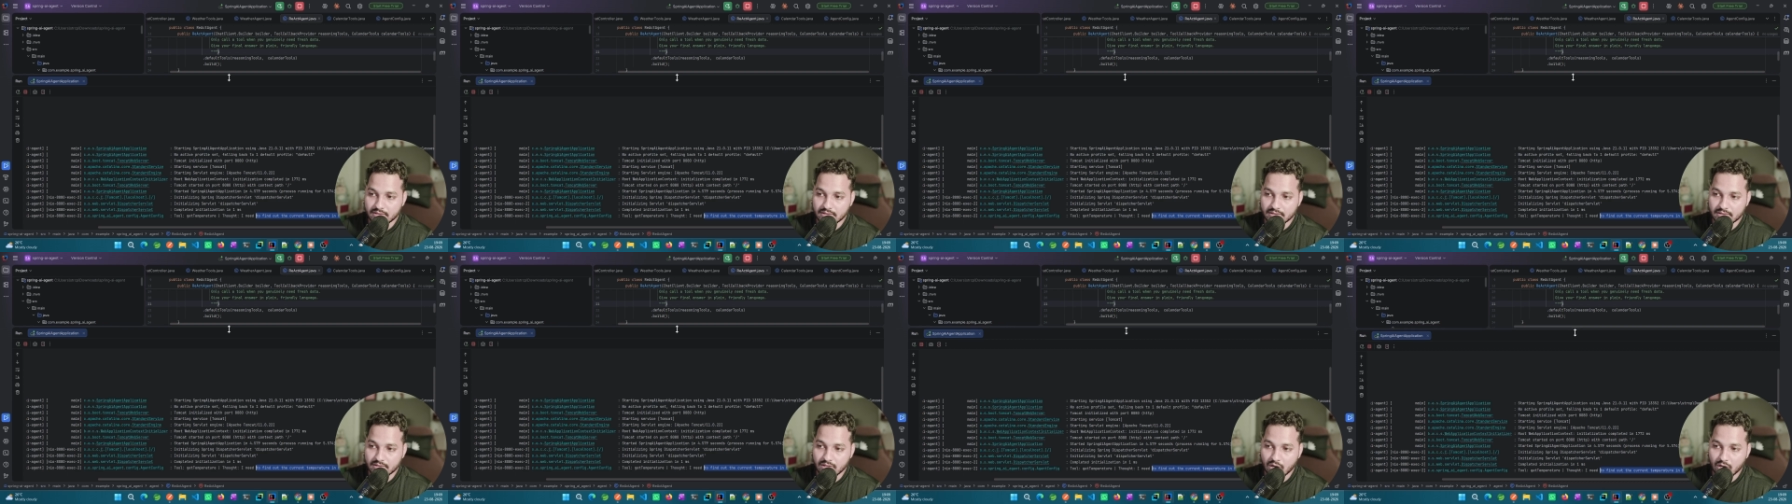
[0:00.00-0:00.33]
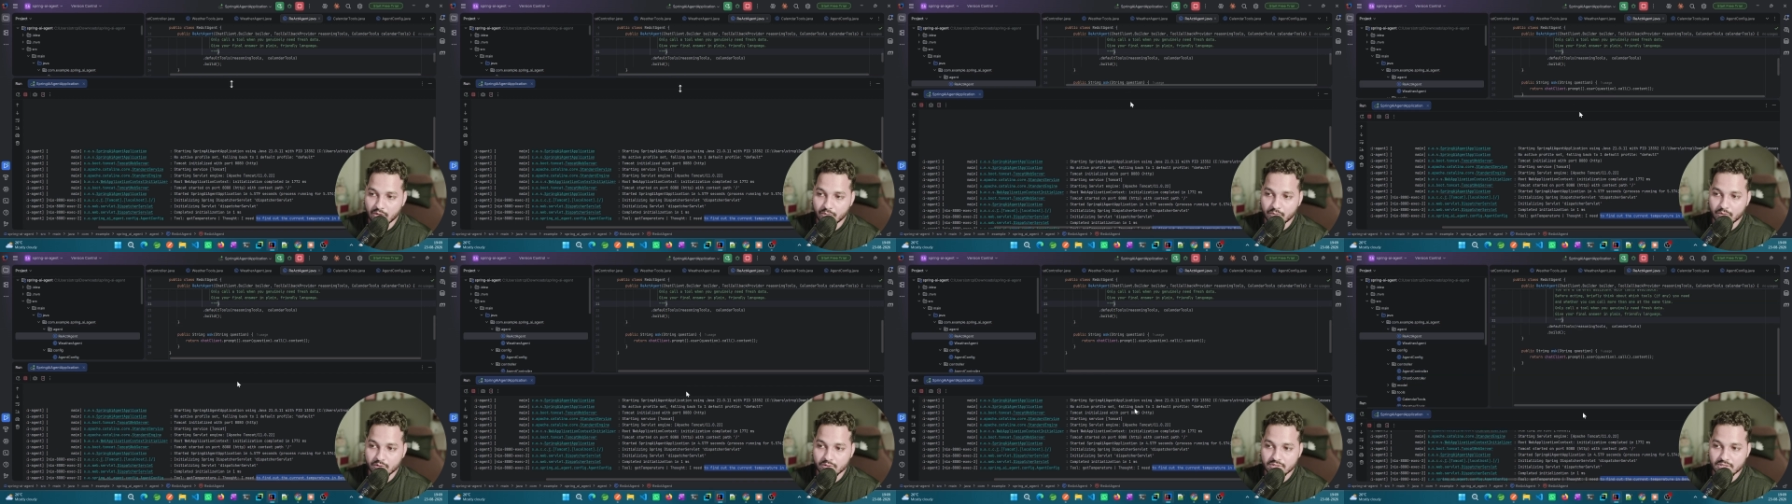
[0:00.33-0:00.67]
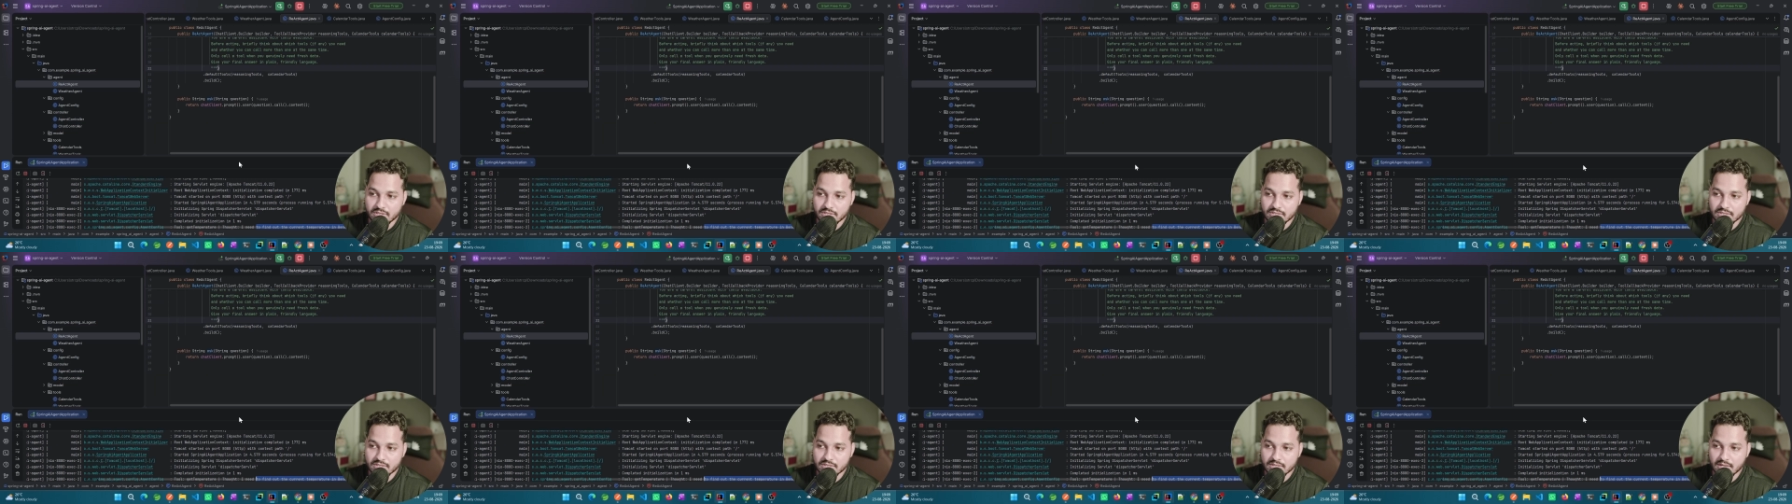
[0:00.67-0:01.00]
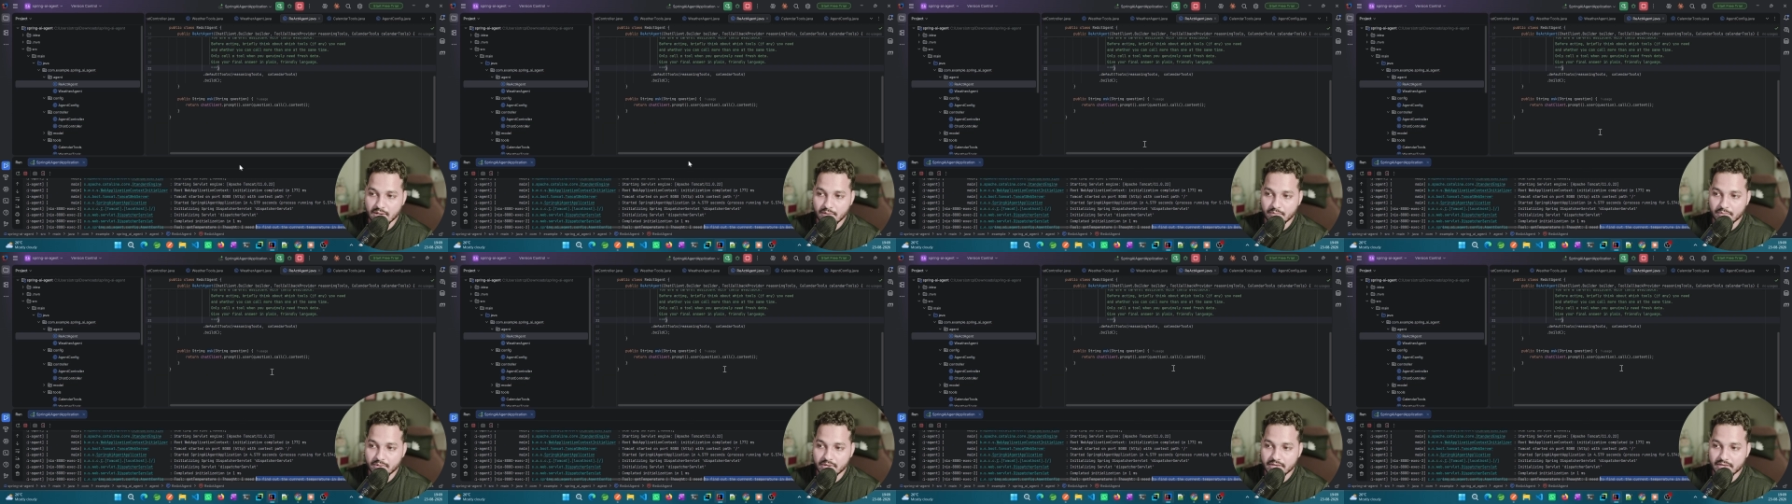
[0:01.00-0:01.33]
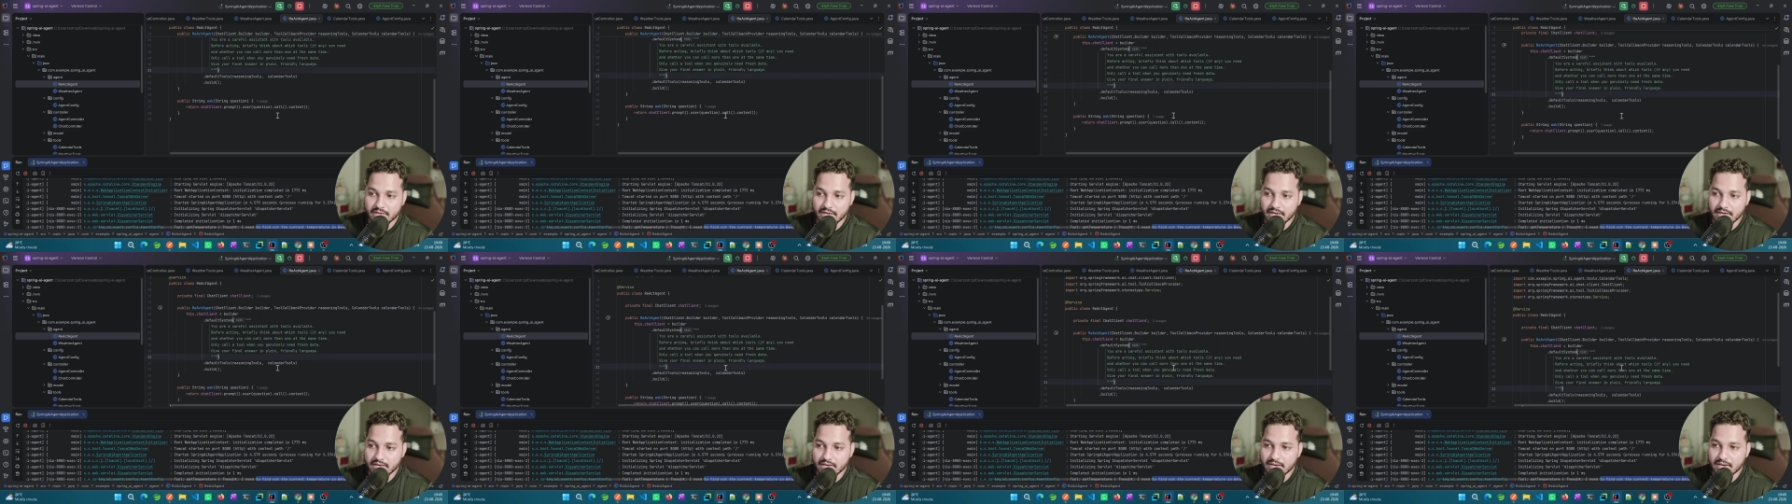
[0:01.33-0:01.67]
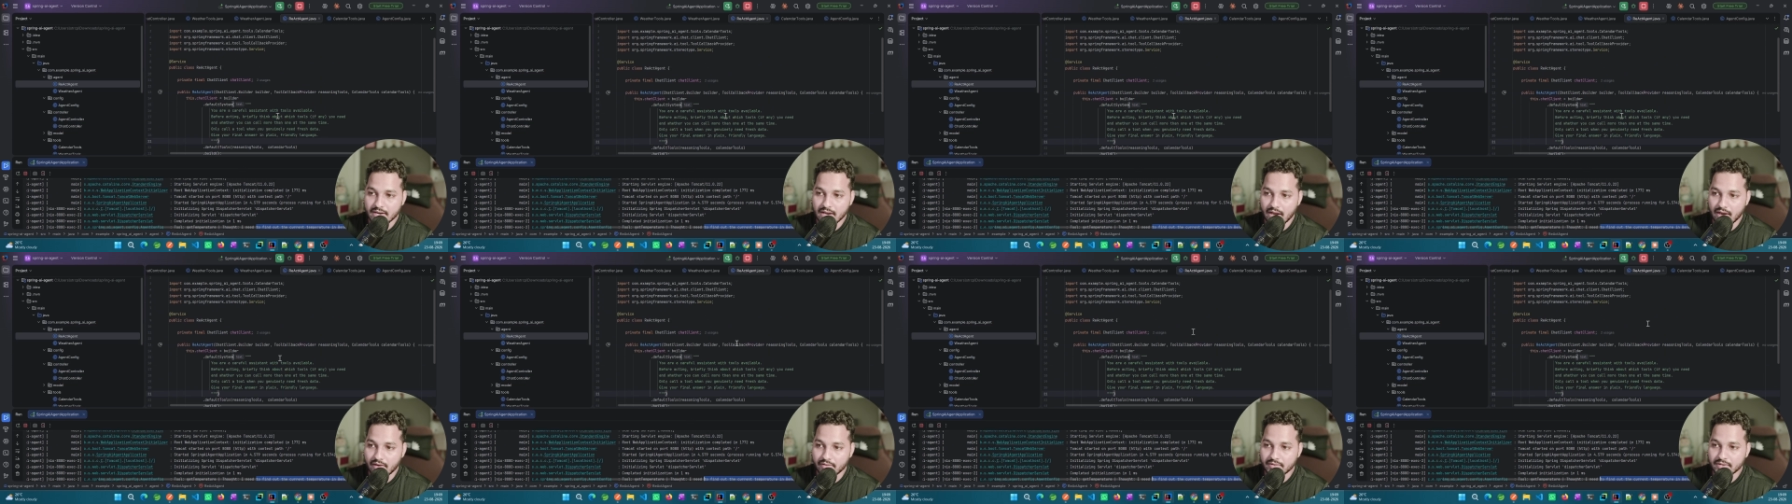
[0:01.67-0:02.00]
thought process is completed,
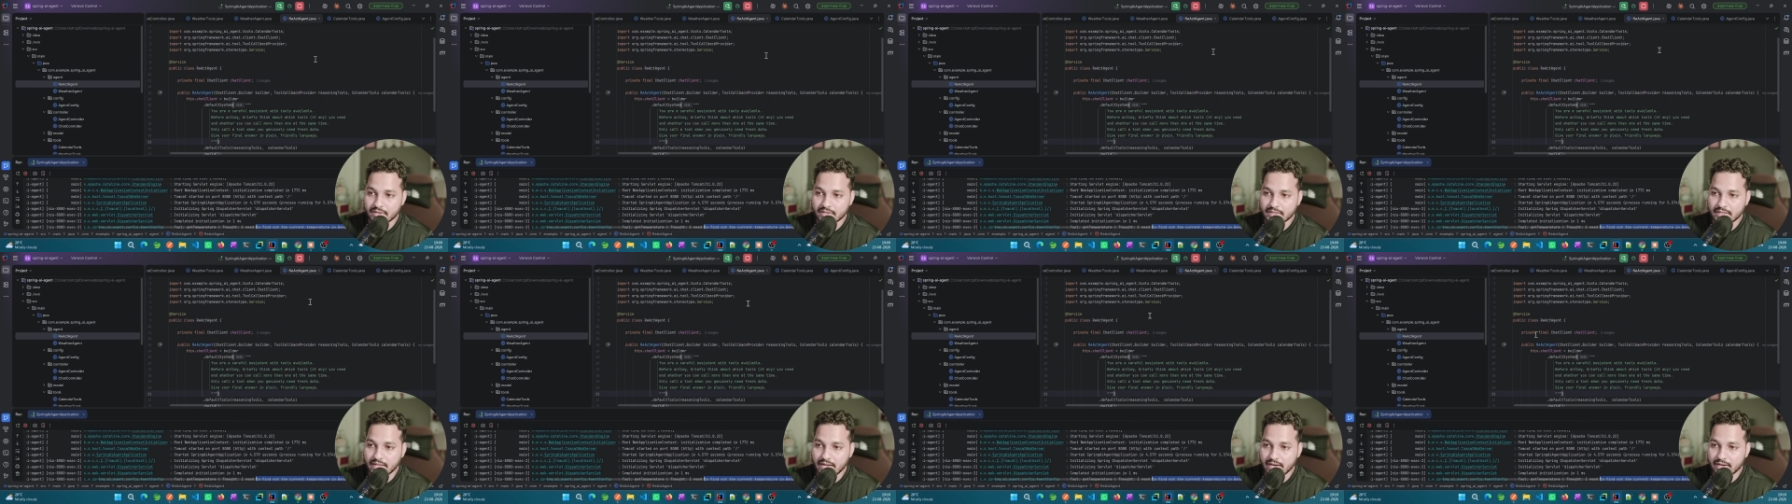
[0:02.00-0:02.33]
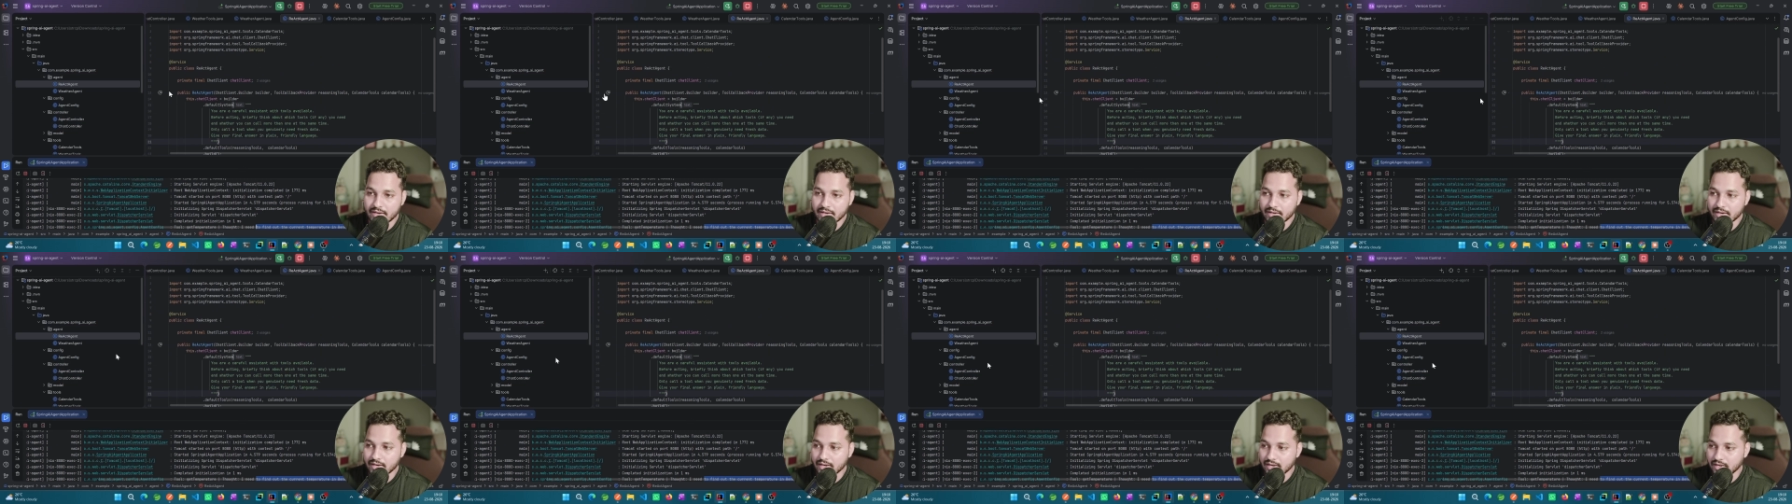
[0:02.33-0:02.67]
after that,